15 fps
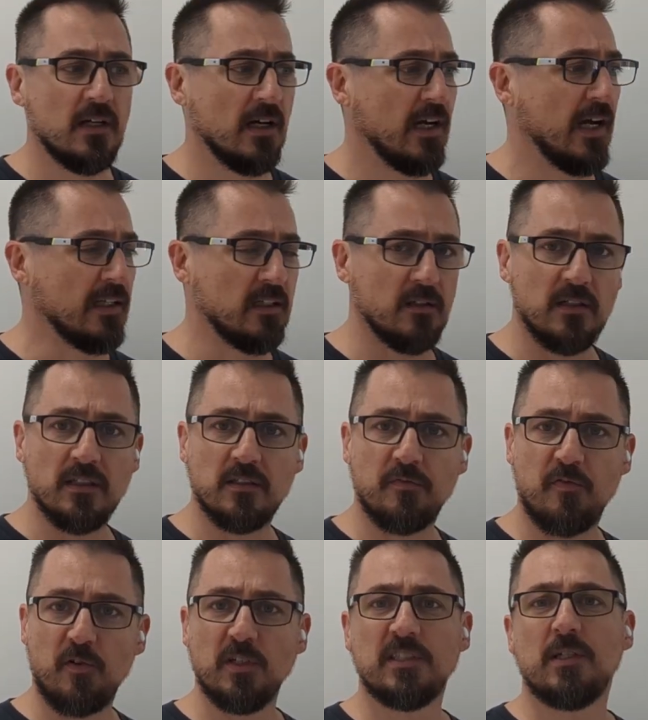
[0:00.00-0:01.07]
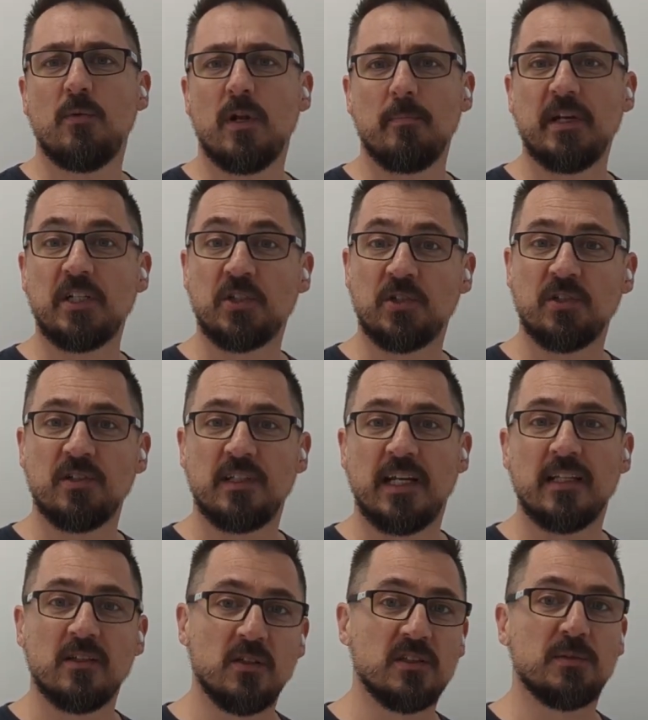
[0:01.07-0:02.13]
And the furnace, I want to make sure
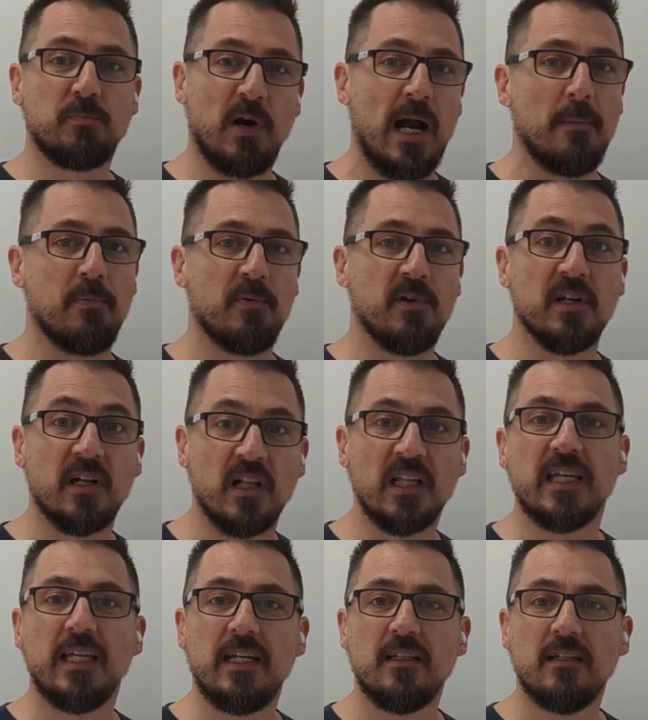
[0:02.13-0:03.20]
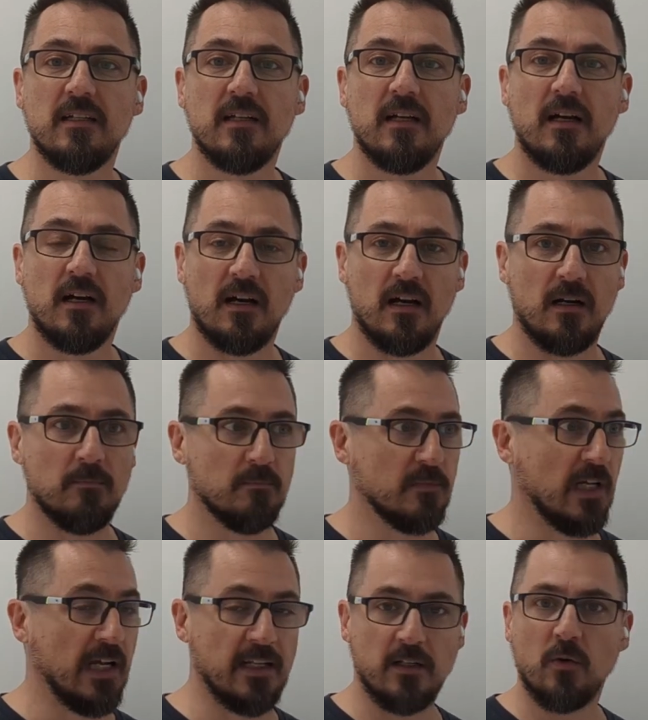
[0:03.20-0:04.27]
that looks proper and clean.
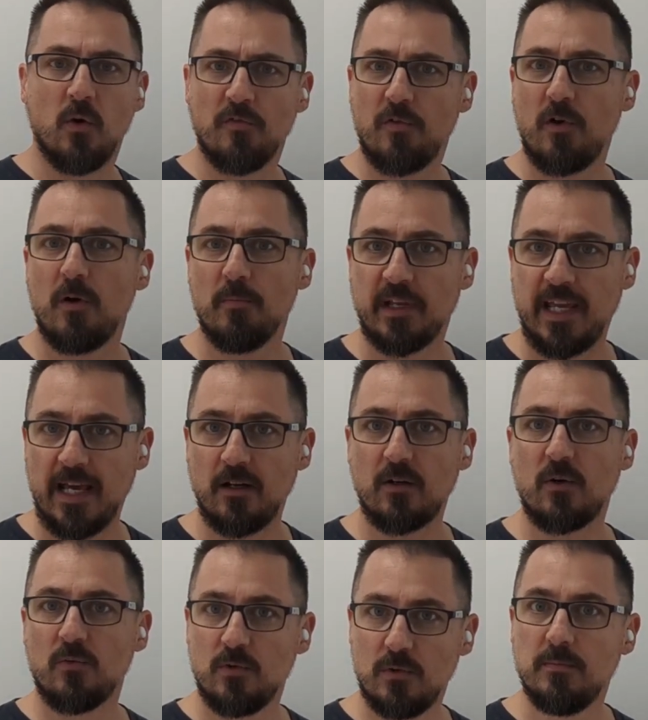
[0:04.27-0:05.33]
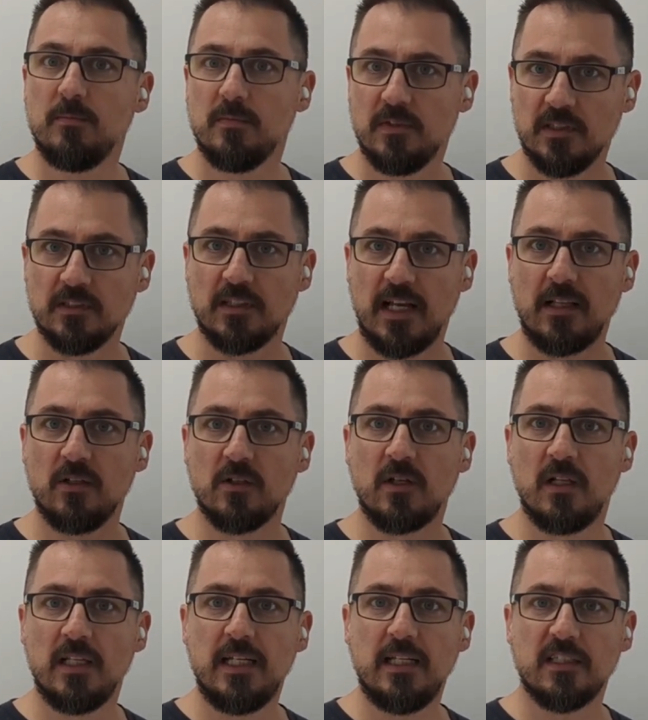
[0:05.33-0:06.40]
And the overall mechanical room, does that look
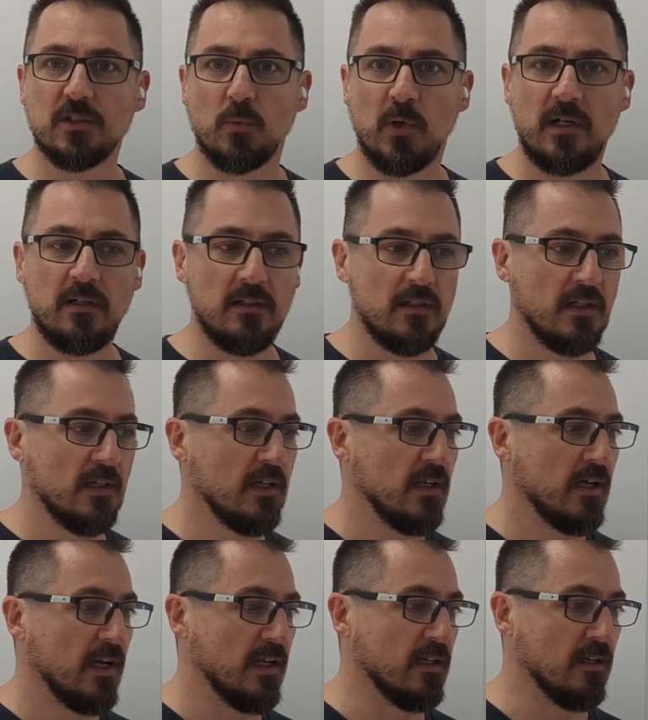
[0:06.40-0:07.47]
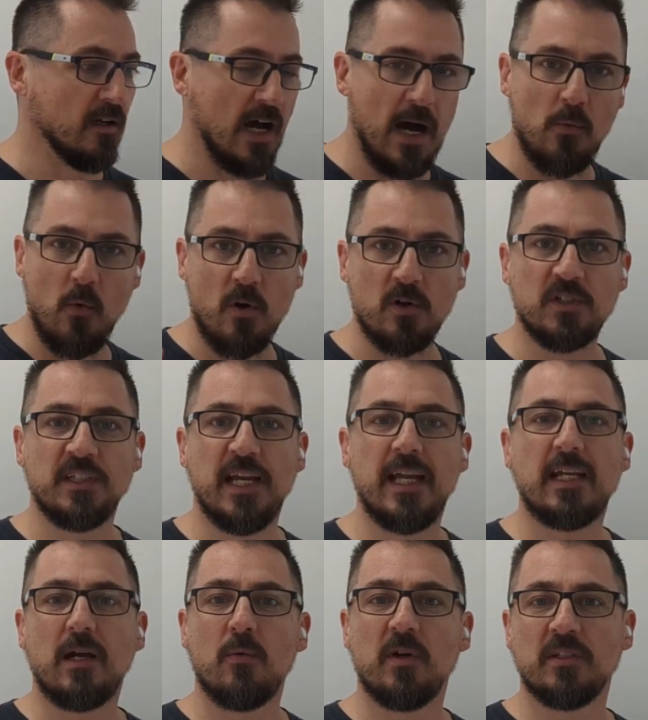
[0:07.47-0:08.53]
clean as well? In the hot water
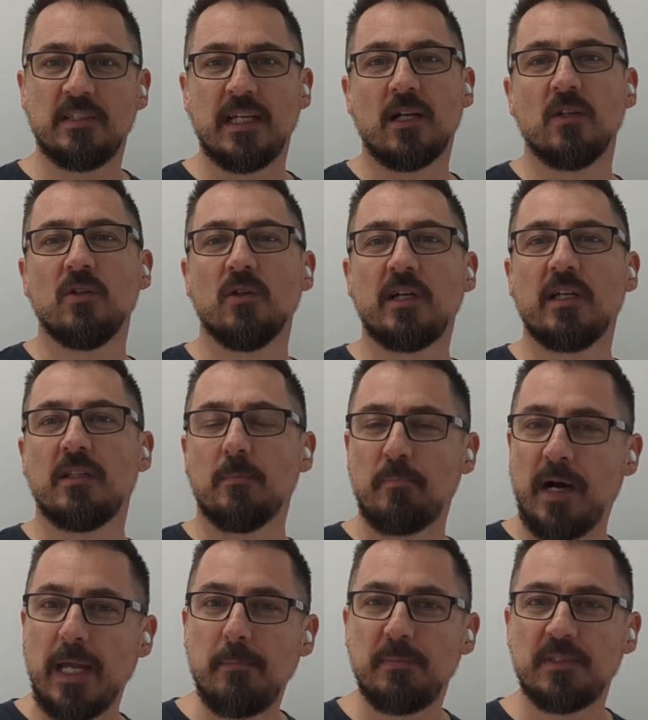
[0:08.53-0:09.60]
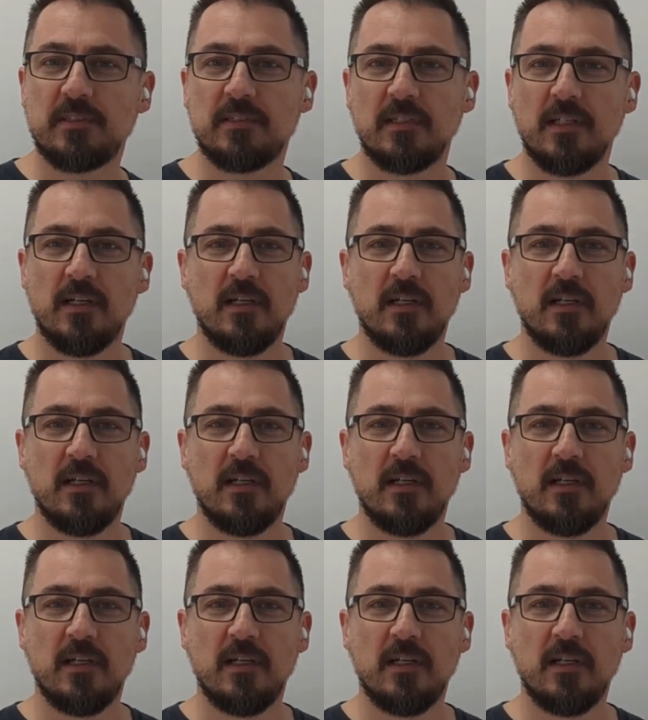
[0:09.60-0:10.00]
tank, I want to take a look at the pipes.